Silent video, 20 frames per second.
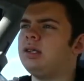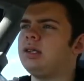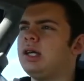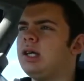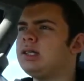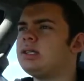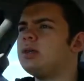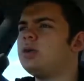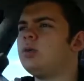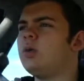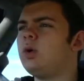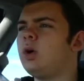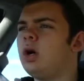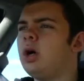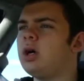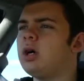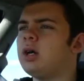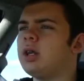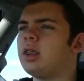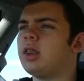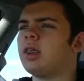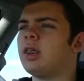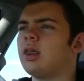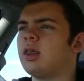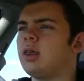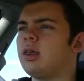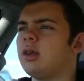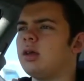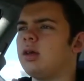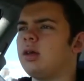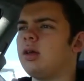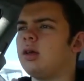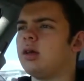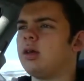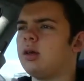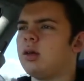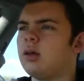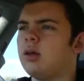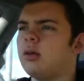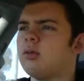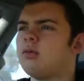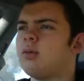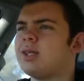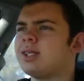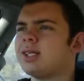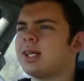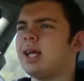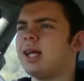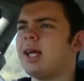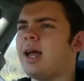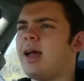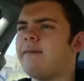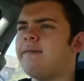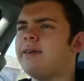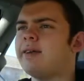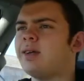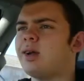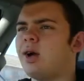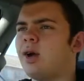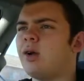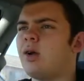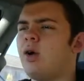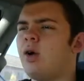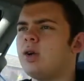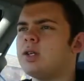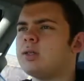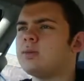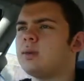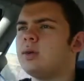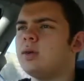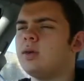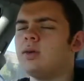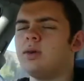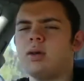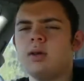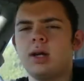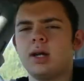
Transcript: Is it worth risking having to go to a hospital,